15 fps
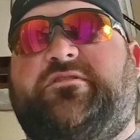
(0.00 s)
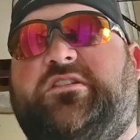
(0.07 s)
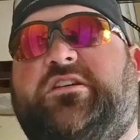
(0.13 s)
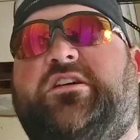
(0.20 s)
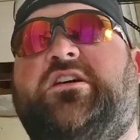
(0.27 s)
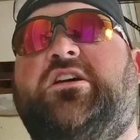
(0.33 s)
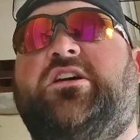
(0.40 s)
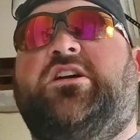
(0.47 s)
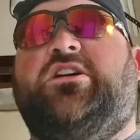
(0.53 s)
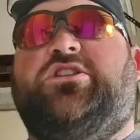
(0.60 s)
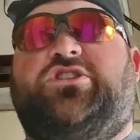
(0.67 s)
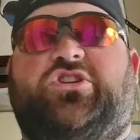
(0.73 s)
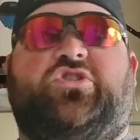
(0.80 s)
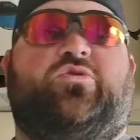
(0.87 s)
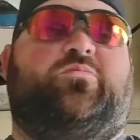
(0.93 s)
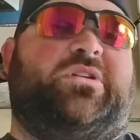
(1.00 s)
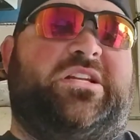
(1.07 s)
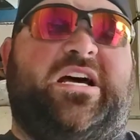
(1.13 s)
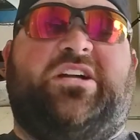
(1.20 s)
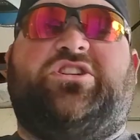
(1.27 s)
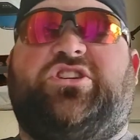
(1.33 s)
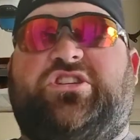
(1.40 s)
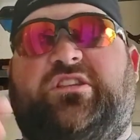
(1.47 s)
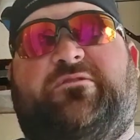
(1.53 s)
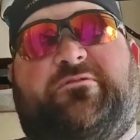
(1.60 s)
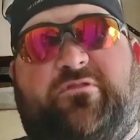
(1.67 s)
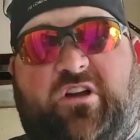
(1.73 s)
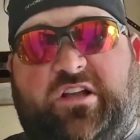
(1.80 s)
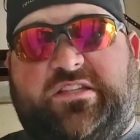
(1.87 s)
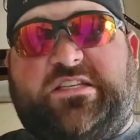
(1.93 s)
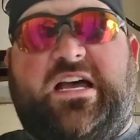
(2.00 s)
to do, but not just the fronts.